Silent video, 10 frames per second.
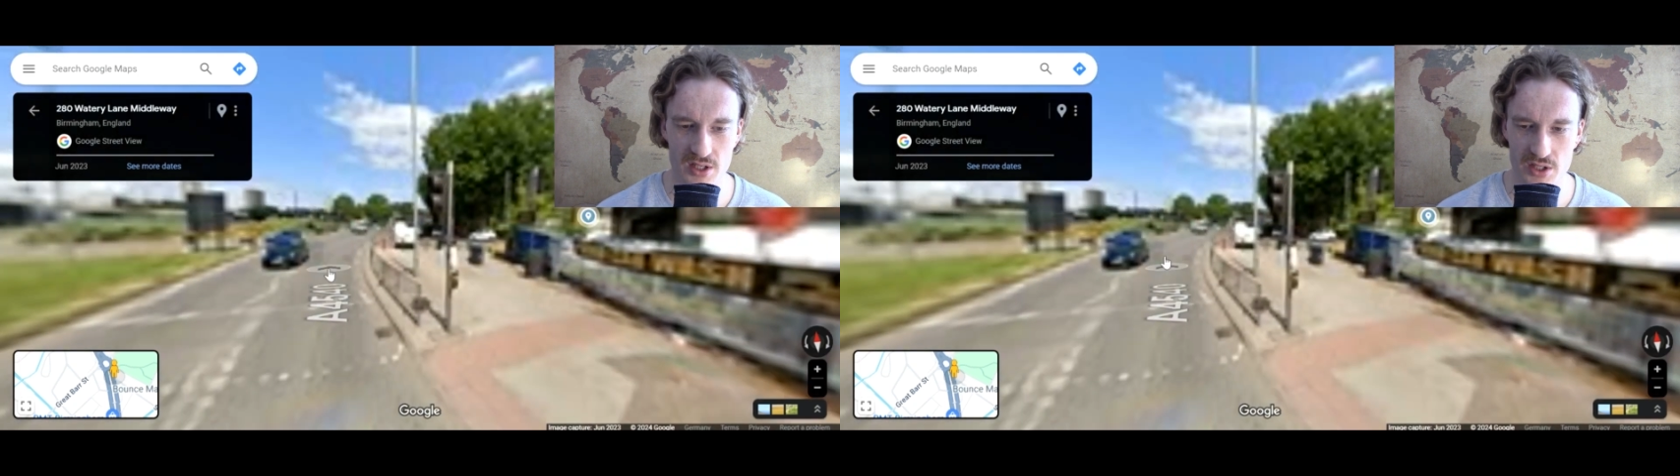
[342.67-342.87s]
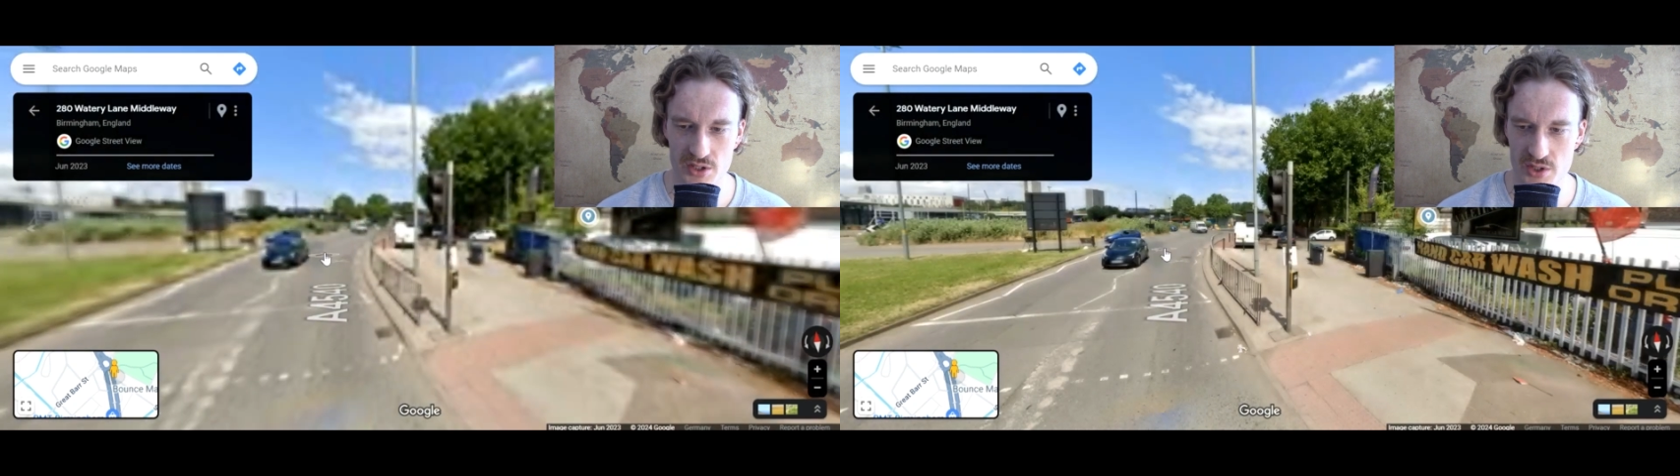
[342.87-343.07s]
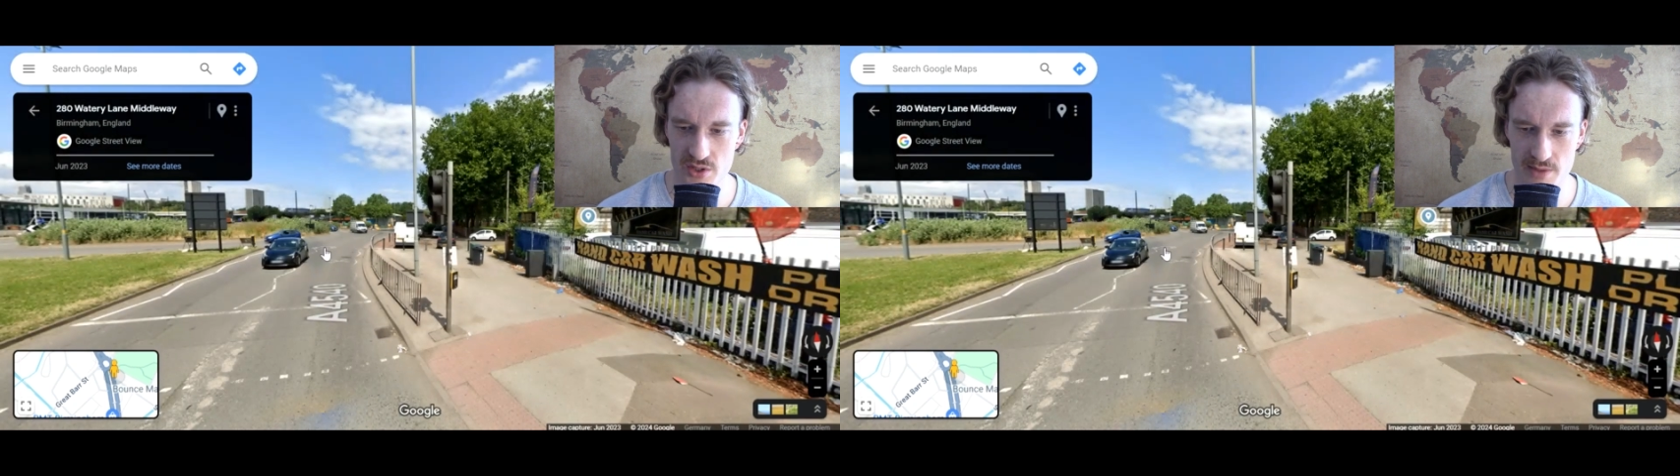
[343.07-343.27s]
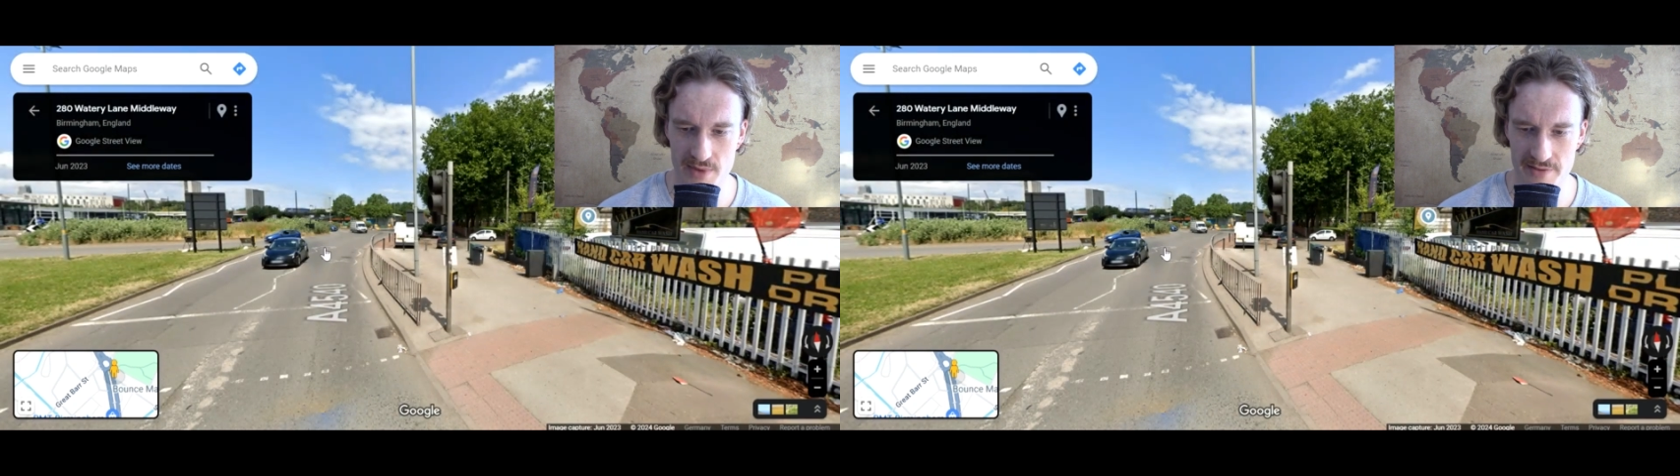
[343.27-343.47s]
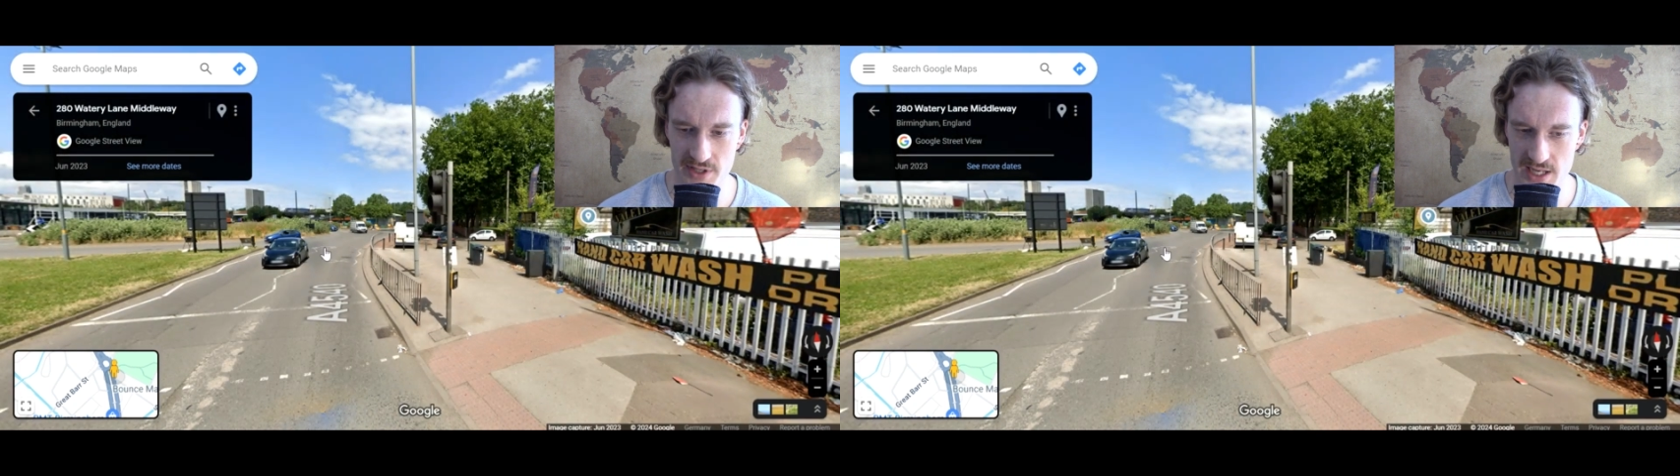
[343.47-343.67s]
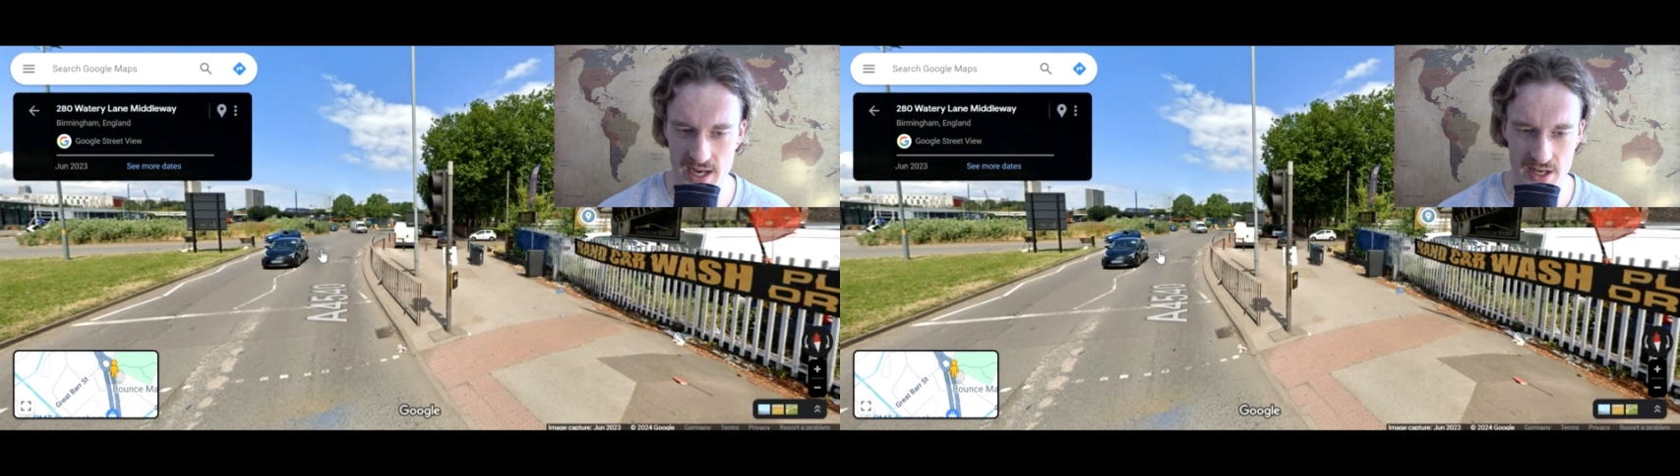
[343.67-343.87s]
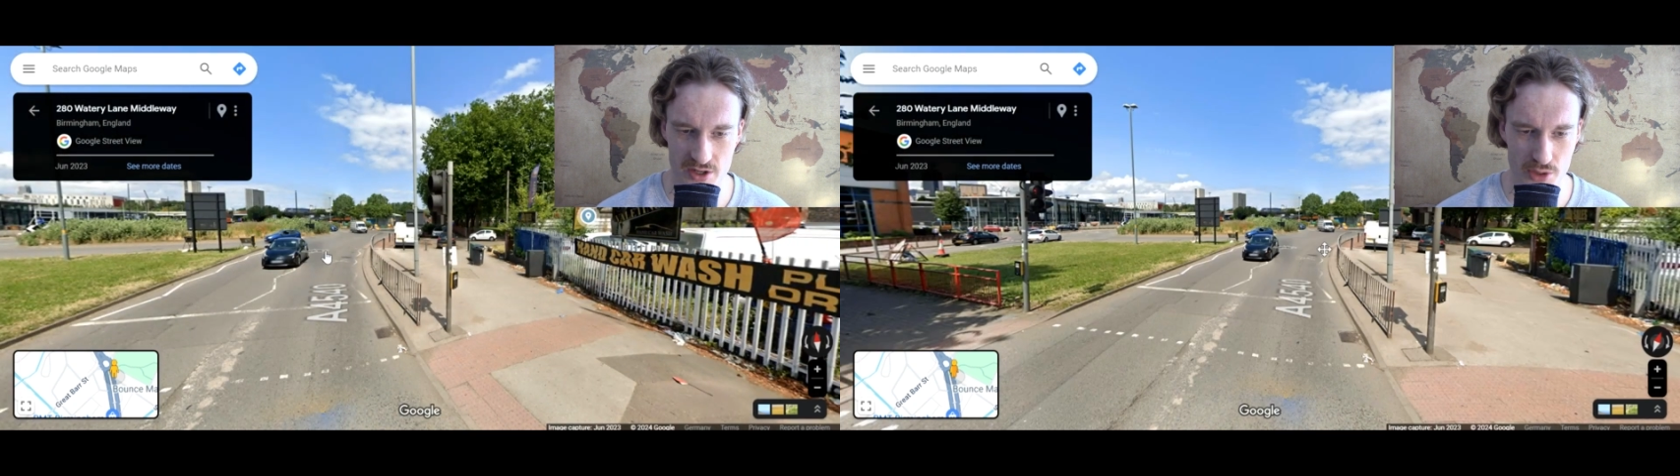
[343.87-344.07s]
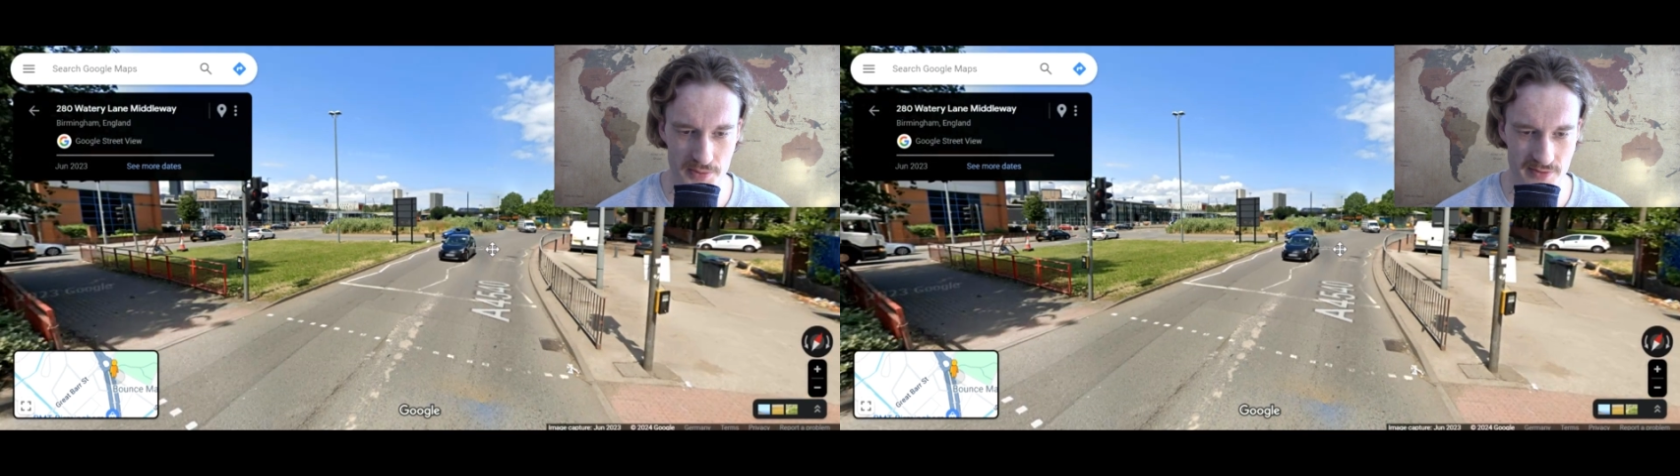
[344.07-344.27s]
So I'm having higher
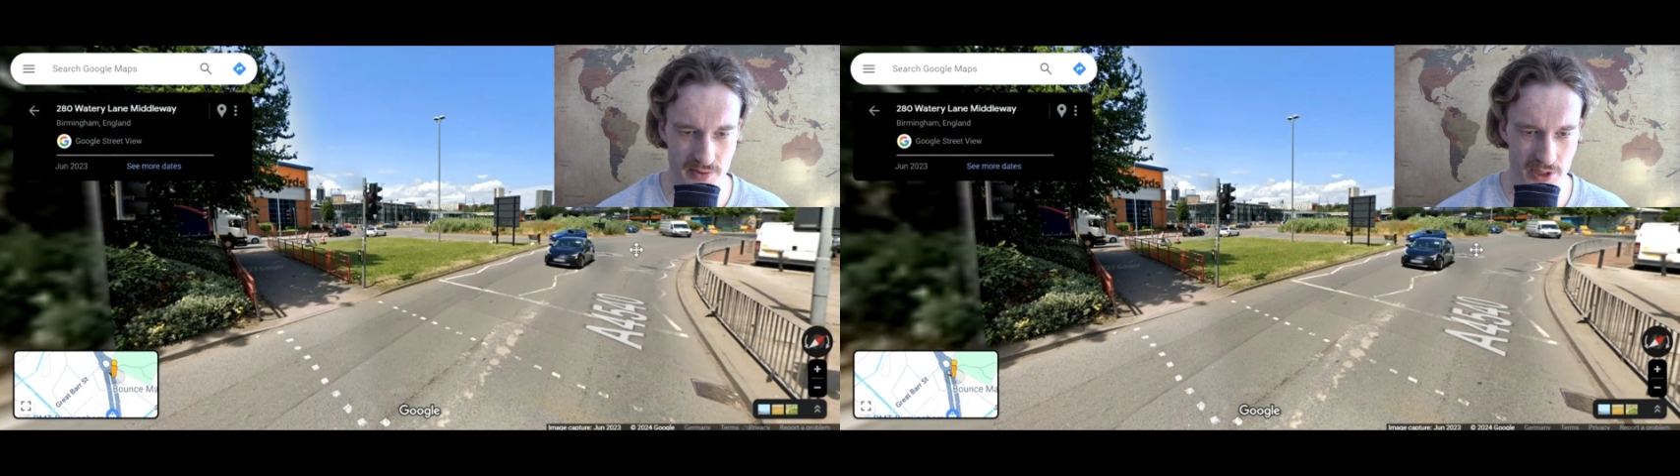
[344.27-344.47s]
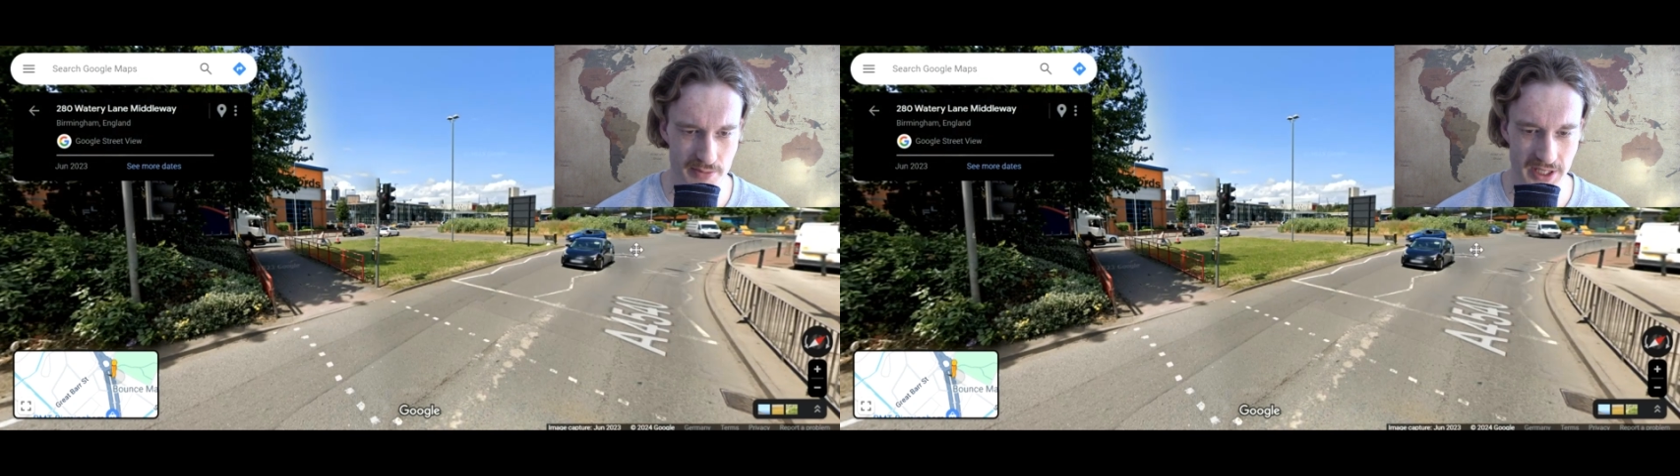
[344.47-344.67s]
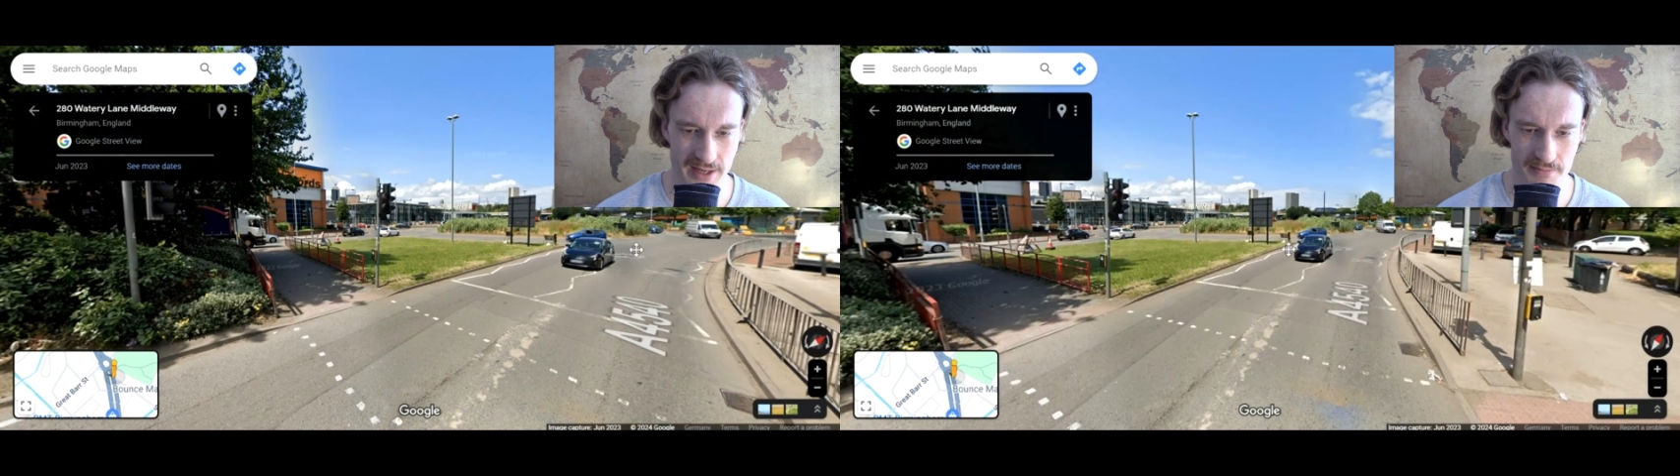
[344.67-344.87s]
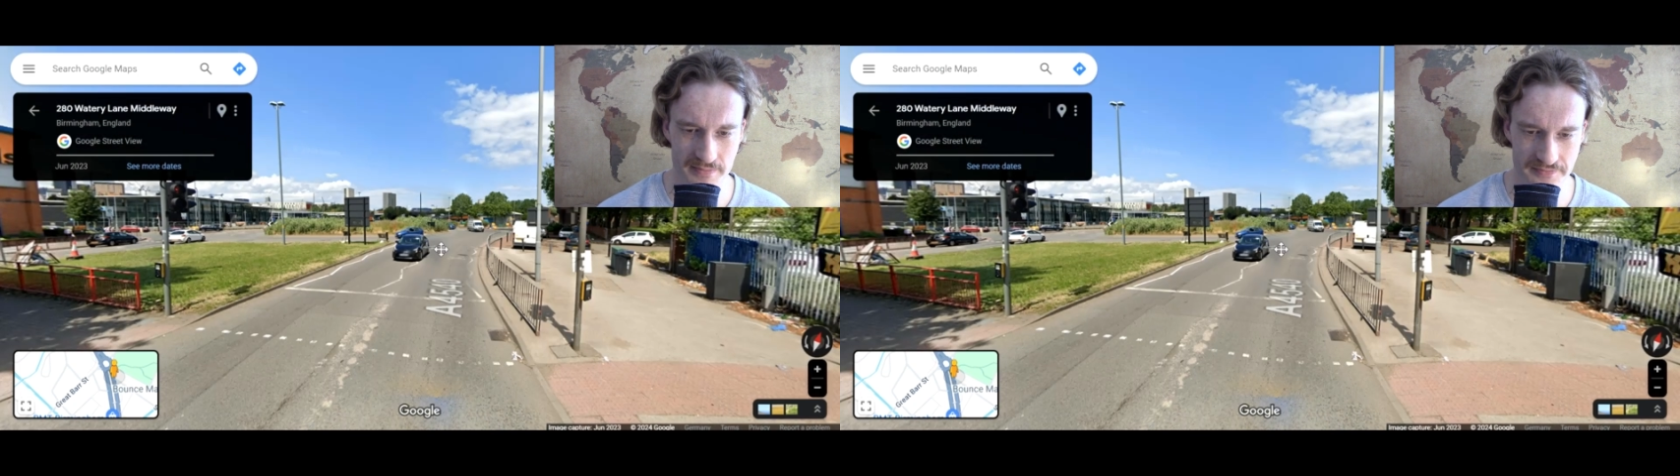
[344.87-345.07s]
hopes for Birmingham.